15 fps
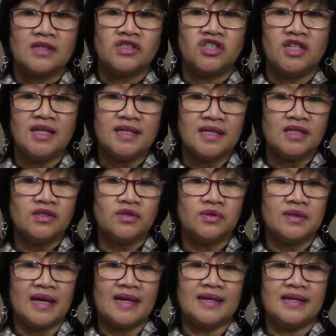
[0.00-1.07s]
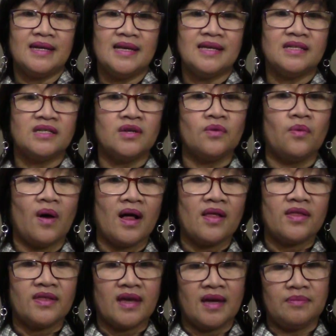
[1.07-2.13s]
Cheating to get easy
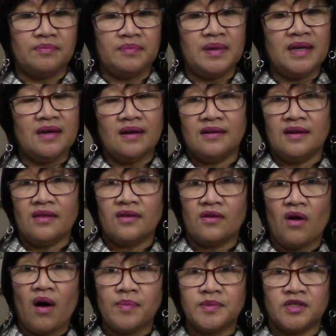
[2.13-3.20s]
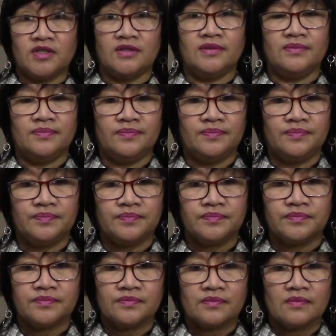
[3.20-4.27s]
wealth can be another option.
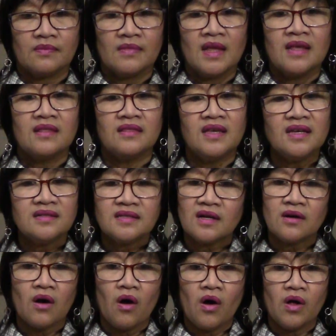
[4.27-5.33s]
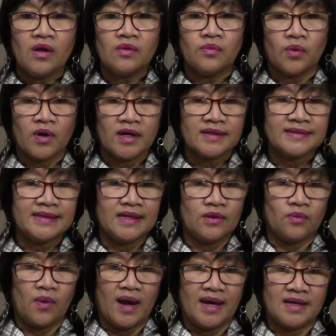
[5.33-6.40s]
These are all worldly
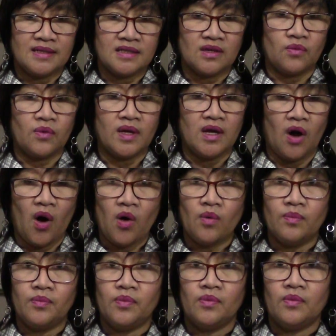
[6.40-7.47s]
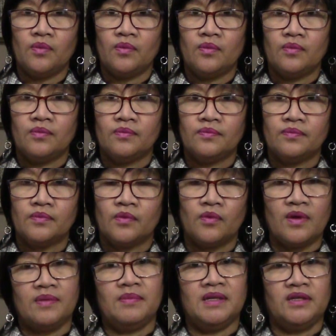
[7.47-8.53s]
ways that we cope
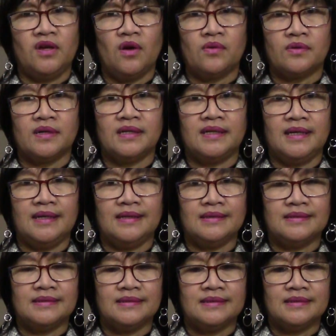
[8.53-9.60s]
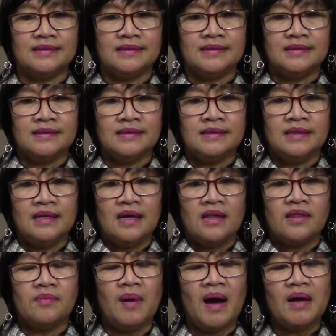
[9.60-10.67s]
with mediocrity.
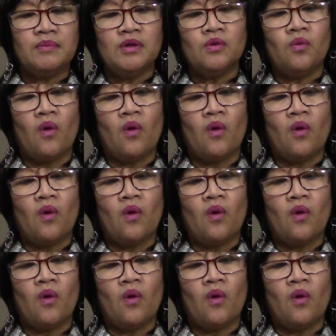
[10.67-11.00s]
The Bible